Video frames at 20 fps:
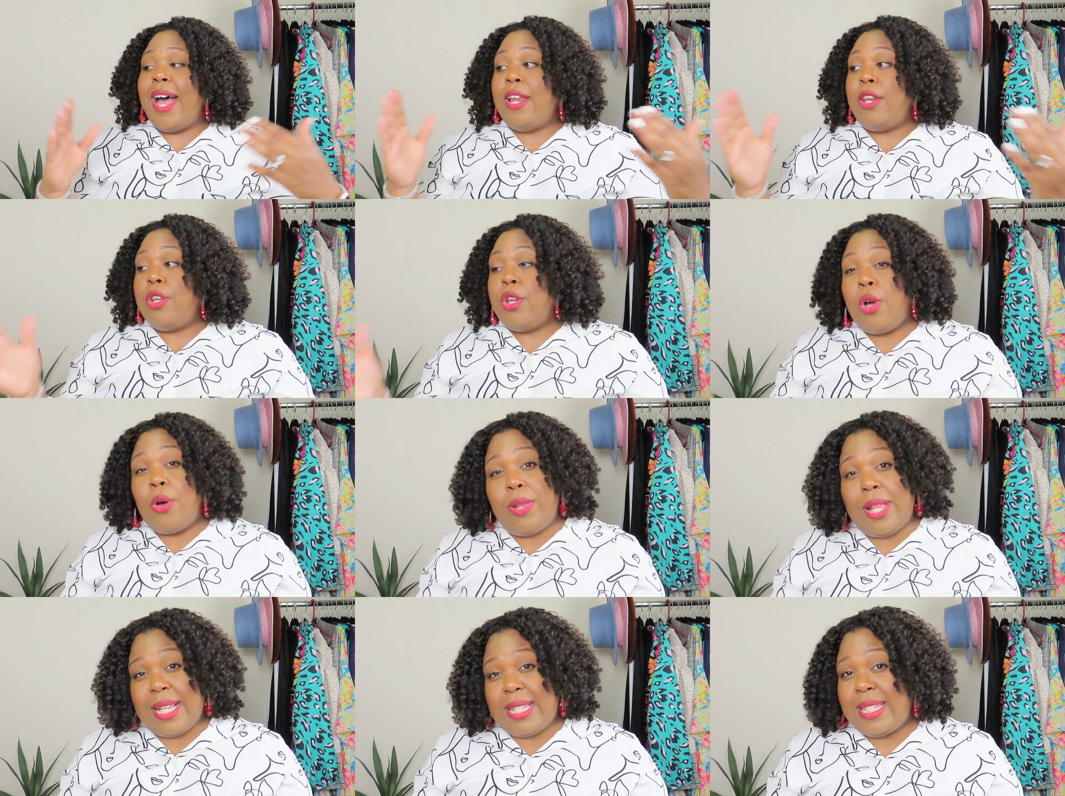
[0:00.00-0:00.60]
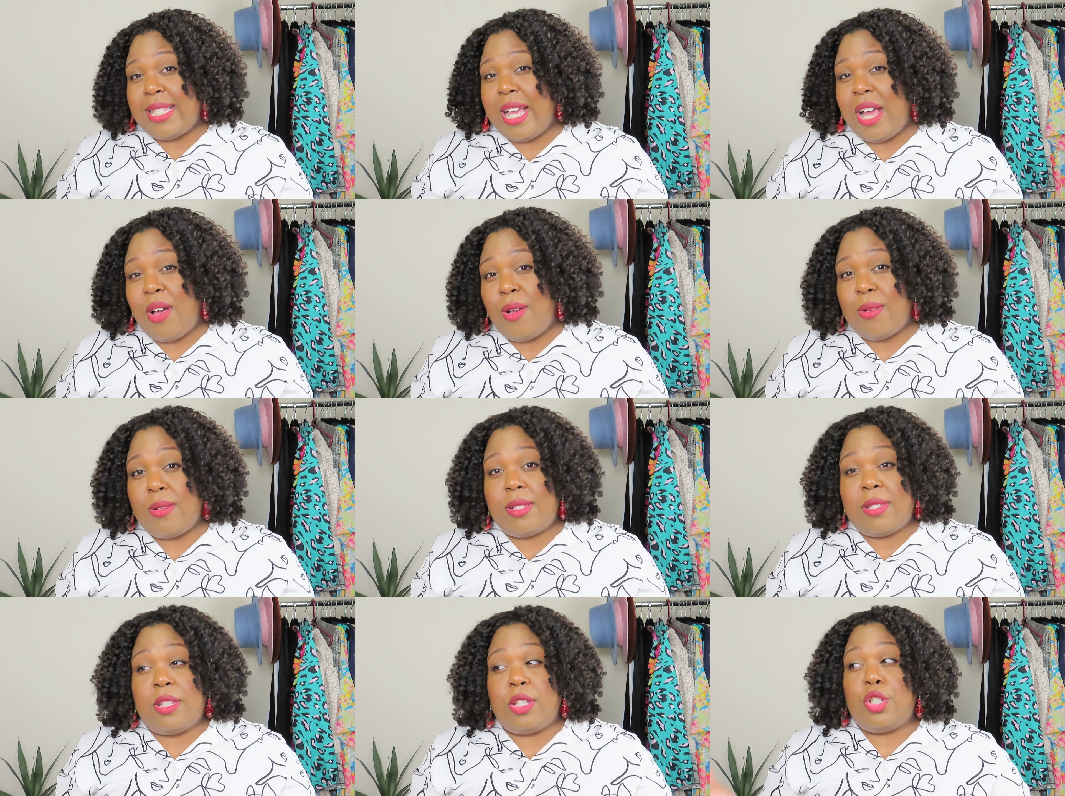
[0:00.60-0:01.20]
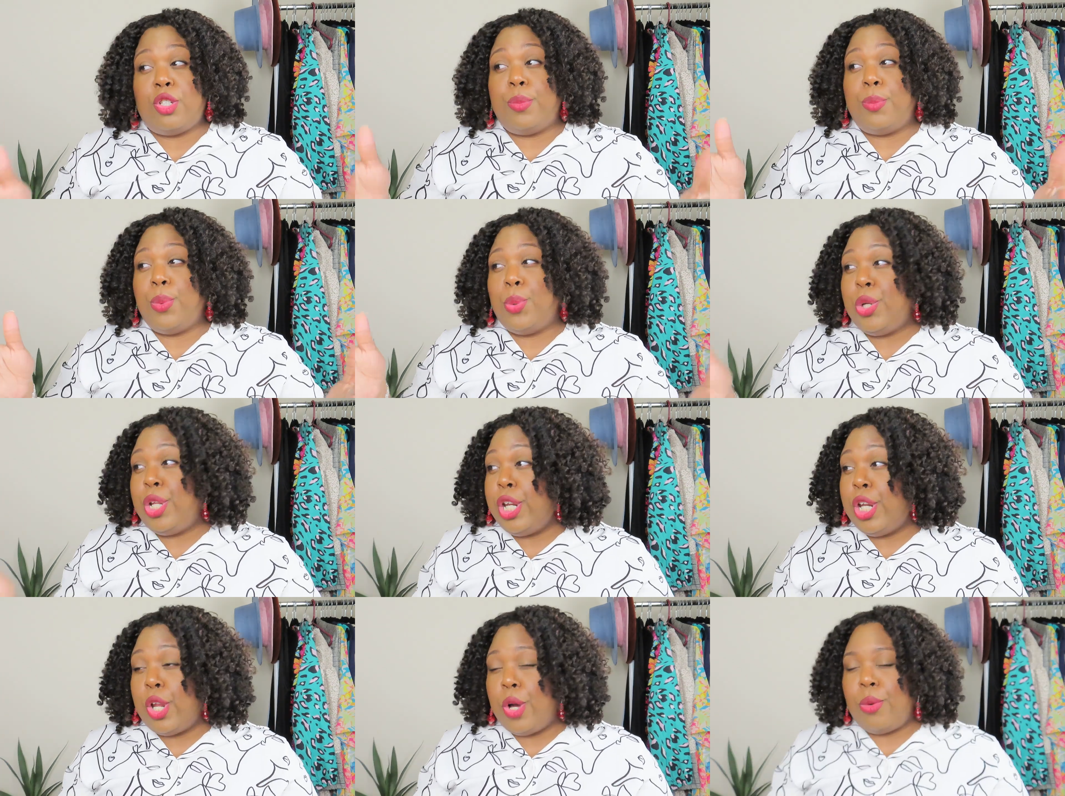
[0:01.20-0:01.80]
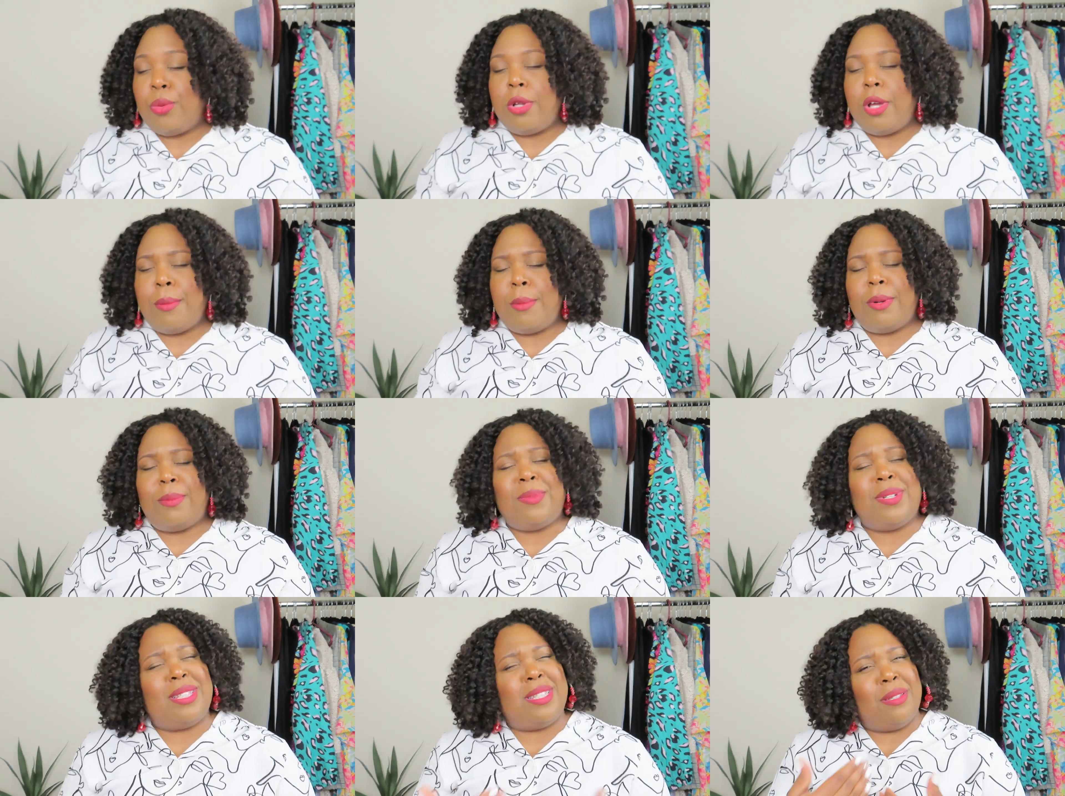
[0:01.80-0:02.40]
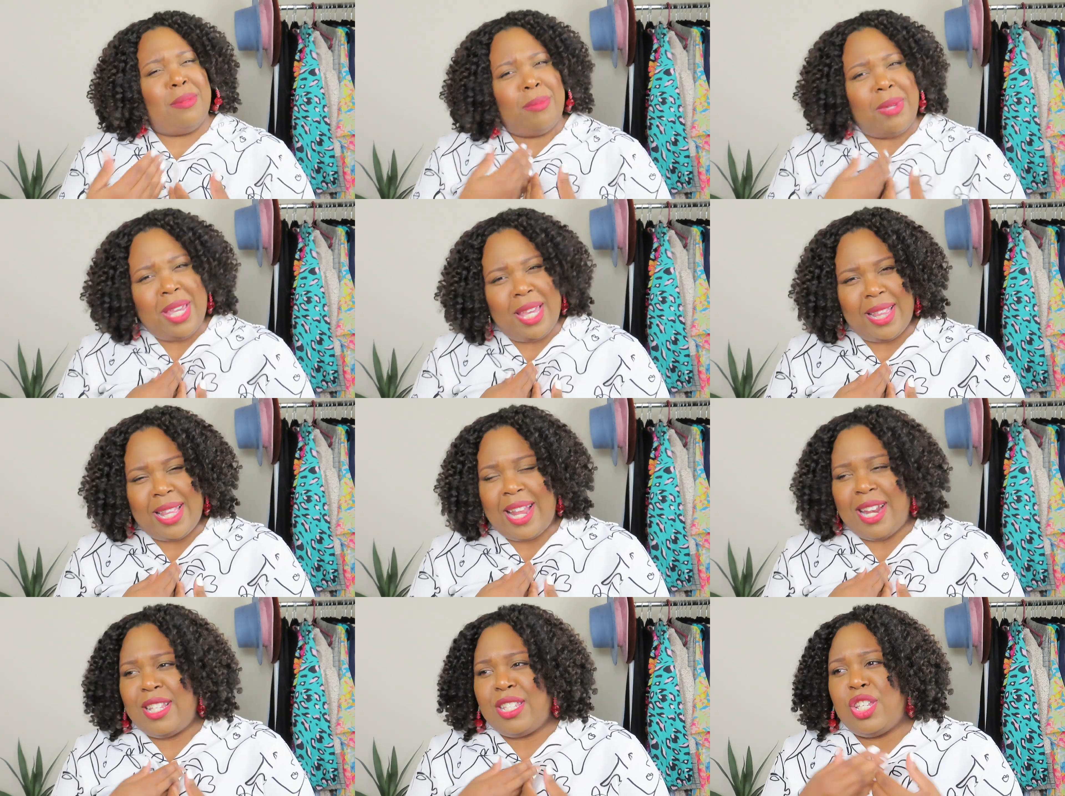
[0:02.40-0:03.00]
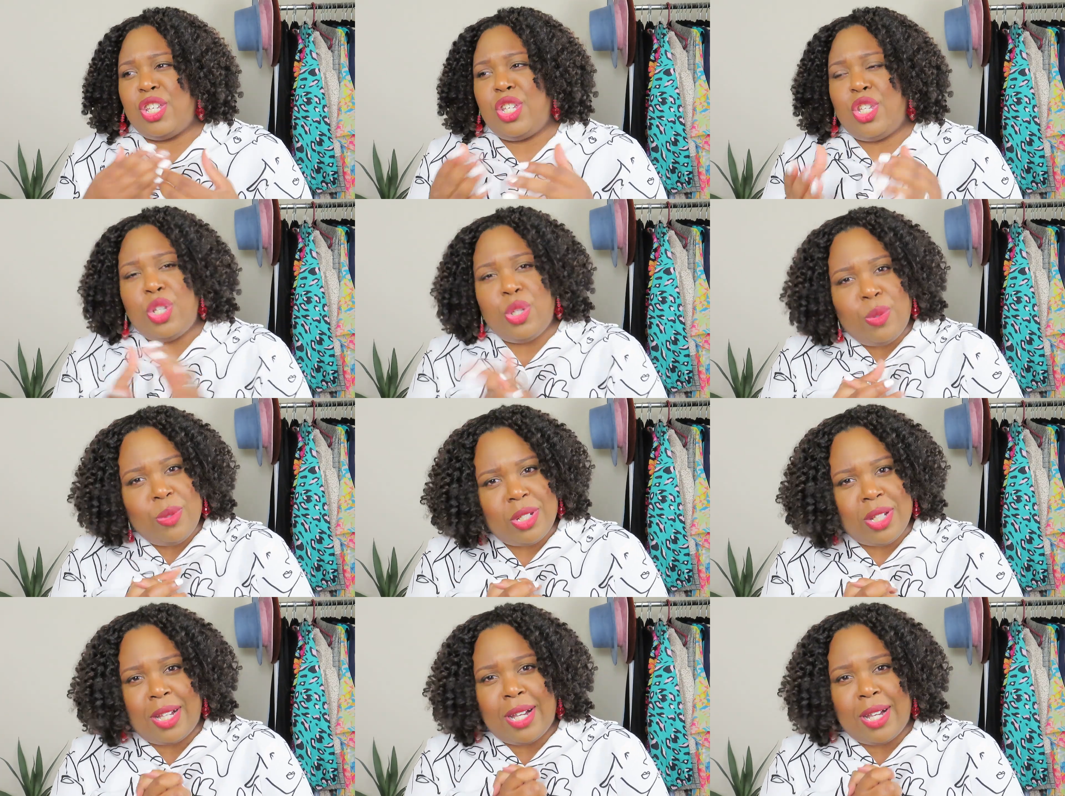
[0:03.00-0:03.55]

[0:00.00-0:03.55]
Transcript: I know that sounds such a pretty low number, but to me that is a huge